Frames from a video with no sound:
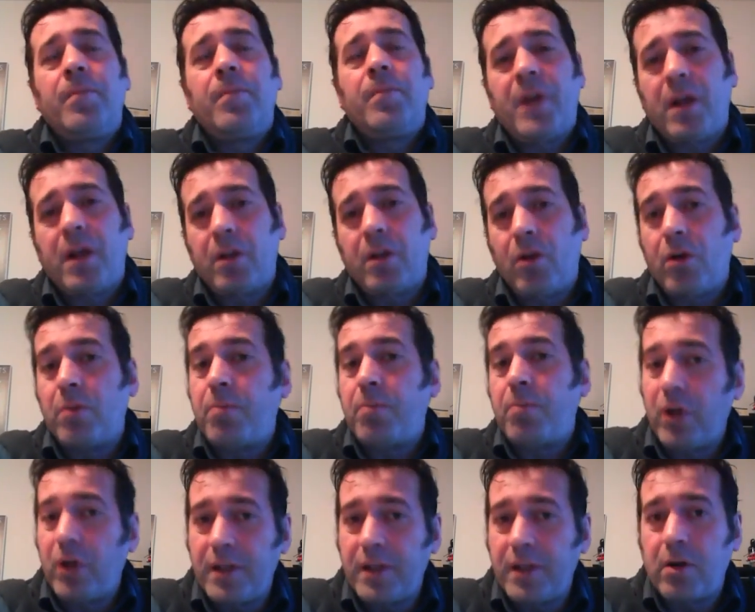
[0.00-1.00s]

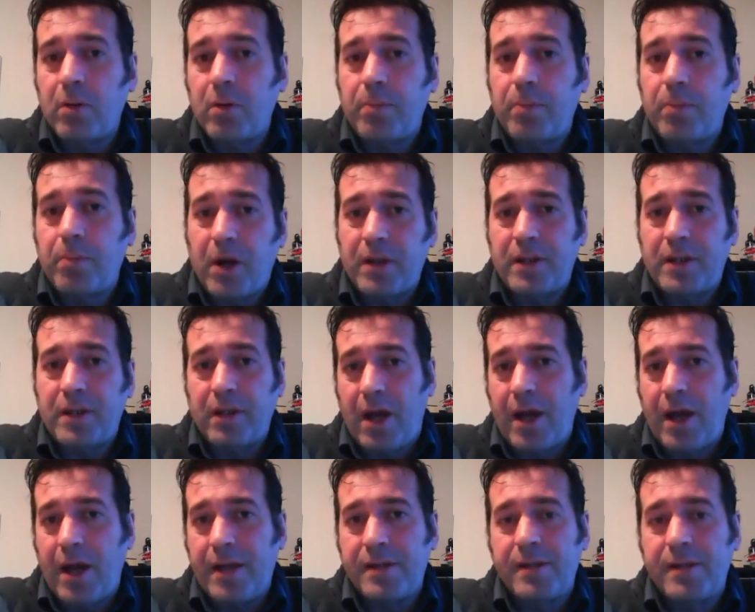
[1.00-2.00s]
political party
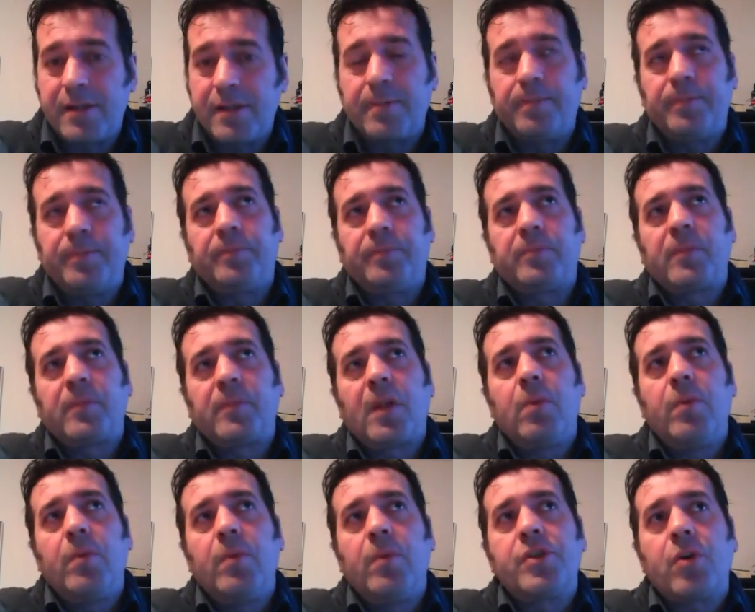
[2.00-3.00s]
lines,
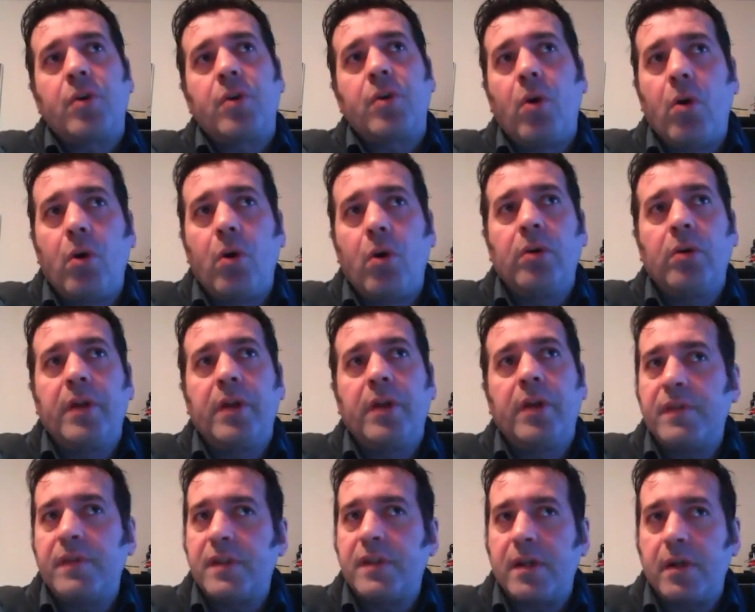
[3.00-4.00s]
which all
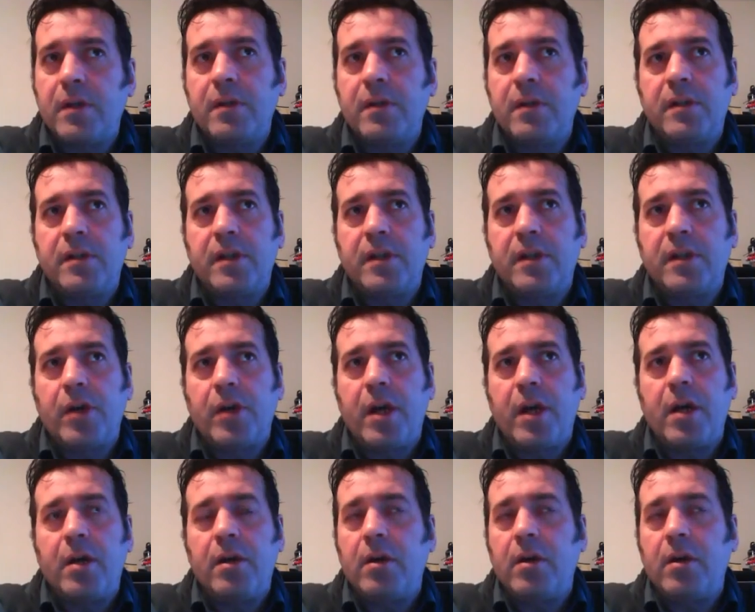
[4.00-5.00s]
gives a
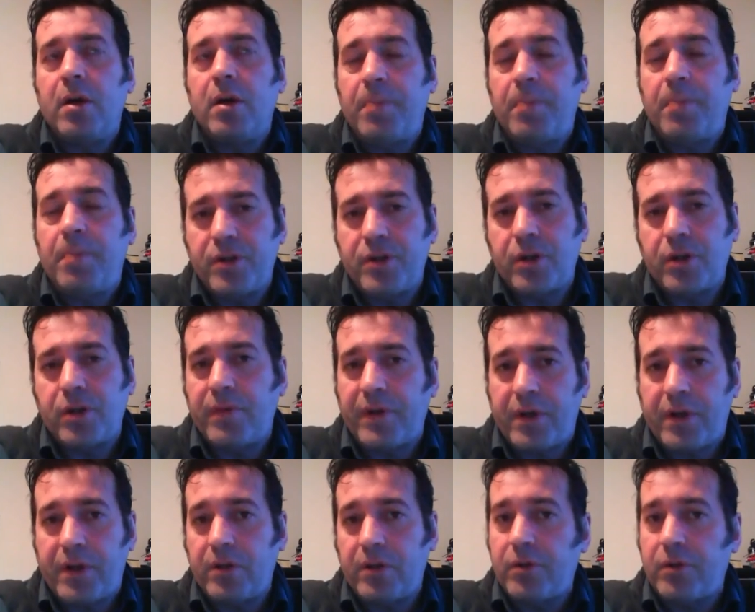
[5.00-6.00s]
picture of a
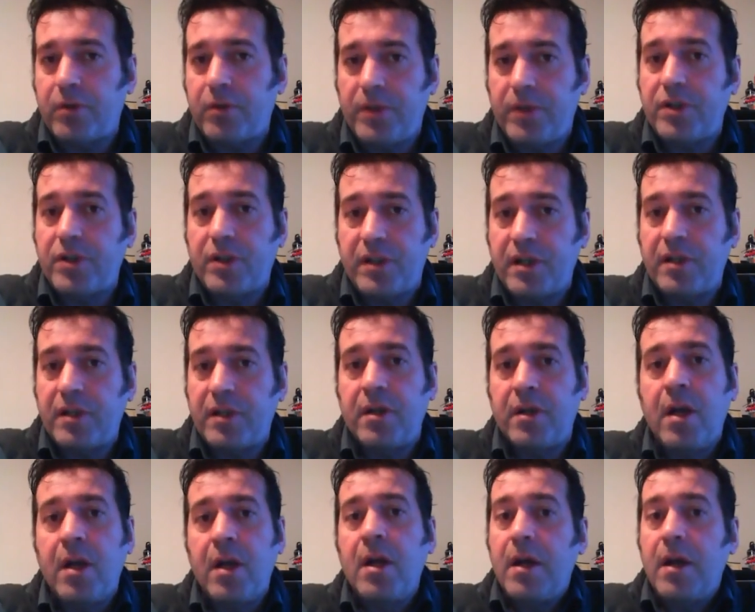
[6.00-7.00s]
country which is in
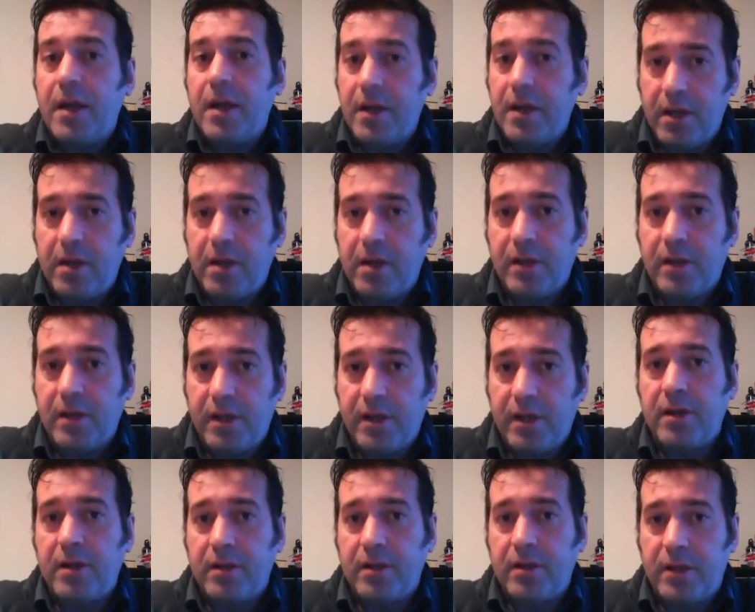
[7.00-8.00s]
a
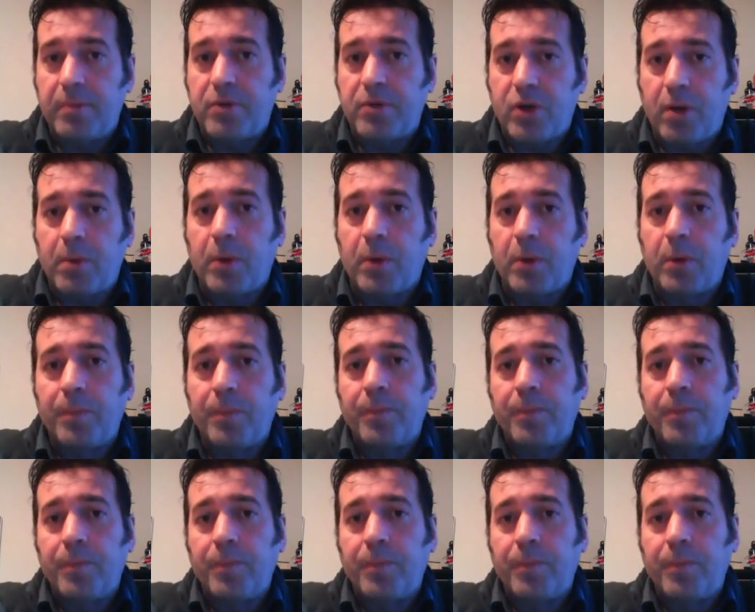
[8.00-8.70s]
deep trouble.